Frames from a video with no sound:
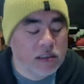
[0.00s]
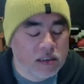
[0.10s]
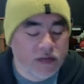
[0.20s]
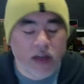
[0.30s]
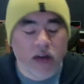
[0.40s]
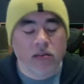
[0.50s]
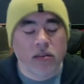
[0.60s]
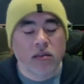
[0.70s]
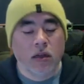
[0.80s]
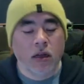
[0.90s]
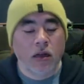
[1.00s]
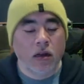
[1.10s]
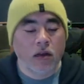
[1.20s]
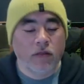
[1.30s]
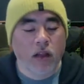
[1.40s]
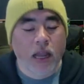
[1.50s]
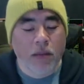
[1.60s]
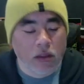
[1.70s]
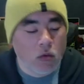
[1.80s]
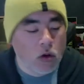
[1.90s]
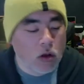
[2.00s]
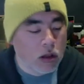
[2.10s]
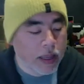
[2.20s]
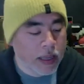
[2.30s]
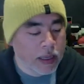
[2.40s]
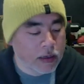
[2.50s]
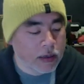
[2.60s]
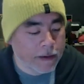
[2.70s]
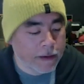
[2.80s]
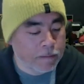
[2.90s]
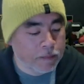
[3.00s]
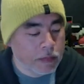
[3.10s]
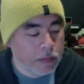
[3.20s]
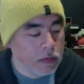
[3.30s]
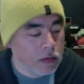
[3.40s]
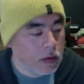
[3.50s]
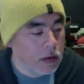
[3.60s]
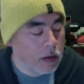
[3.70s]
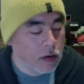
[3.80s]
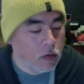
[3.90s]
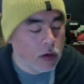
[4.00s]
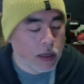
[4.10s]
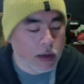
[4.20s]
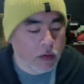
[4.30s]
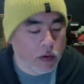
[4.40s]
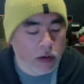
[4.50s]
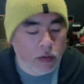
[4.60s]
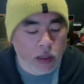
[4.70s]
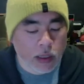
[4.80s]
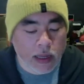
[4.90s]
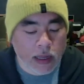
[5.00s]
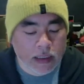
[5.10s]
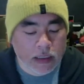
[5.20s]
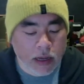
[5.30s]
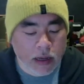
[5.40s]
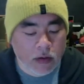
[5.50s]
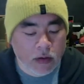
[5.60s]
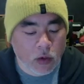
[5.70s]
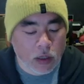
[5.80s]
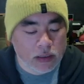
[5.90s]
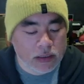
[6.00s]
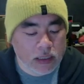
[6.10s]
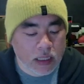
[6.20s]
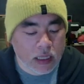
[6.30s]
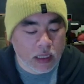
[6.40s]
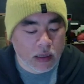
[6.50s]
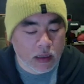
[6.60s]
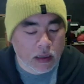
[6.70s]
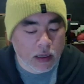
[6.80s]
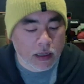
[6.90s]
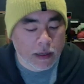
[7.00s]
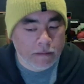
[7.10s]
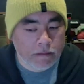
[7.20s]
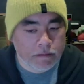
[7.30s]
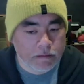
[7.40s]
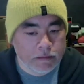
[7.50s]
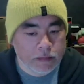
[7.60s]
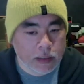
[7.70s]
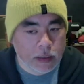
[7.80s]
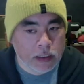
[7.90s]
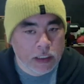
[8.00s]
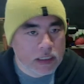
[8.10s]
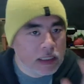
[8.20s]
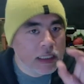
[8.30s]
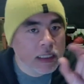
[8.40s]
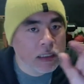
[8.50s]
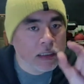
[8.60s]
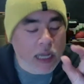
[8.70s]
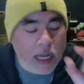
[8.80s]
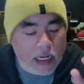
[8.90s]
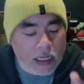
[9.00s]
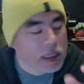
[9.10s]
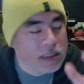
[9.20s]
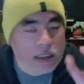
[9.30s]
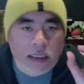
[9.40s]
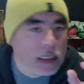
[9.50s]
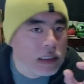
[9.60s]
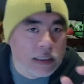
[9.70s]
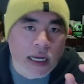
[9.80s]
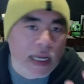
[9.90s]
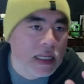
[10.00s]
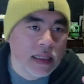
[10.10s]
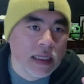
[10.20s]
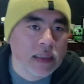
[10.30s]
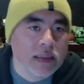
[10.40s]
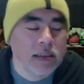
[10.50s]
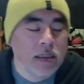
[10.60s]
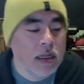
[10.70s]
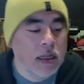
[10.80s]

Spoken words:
his fears of climbing the wall. And what I really liked about it was the just a little tiny things.